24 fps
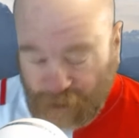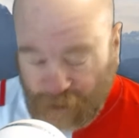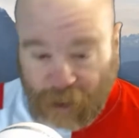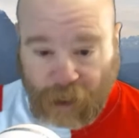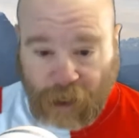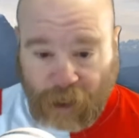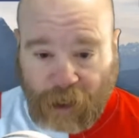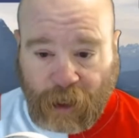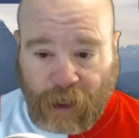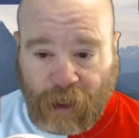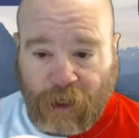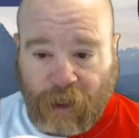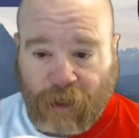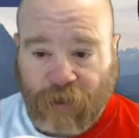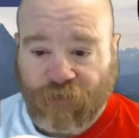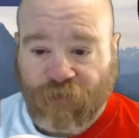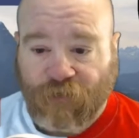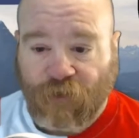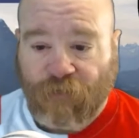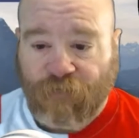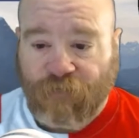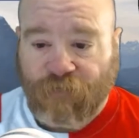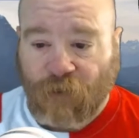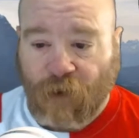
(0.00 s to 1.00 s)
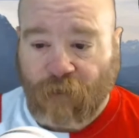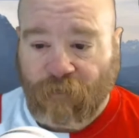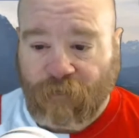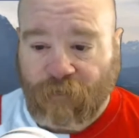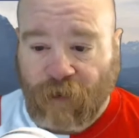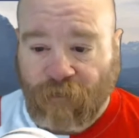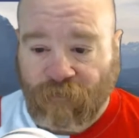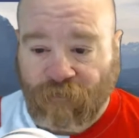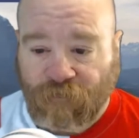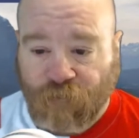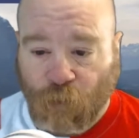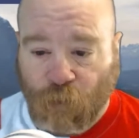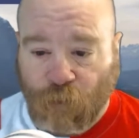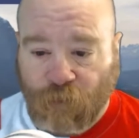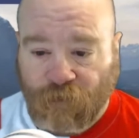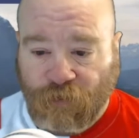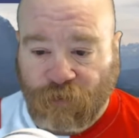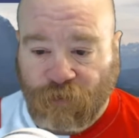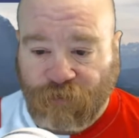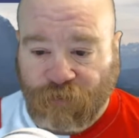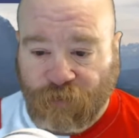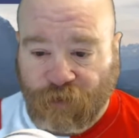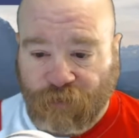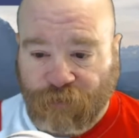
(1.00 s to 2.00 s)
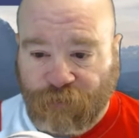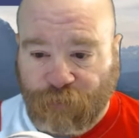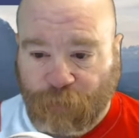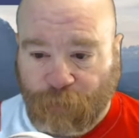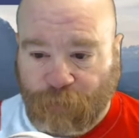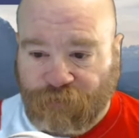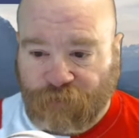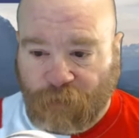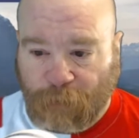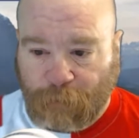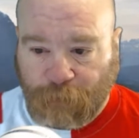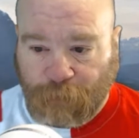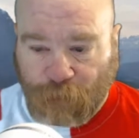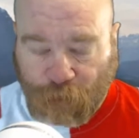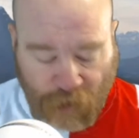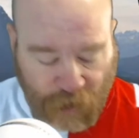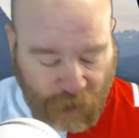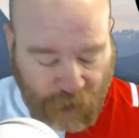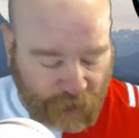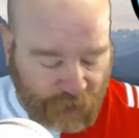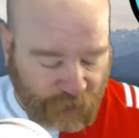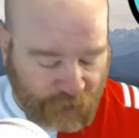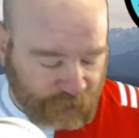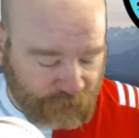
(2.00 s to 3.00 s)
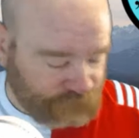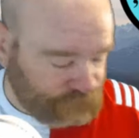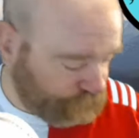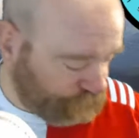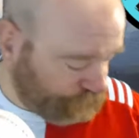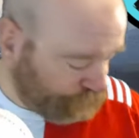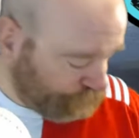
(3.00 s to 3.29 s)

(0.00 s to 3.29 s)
And so far, I've got 4 other scents. What's up, Ron?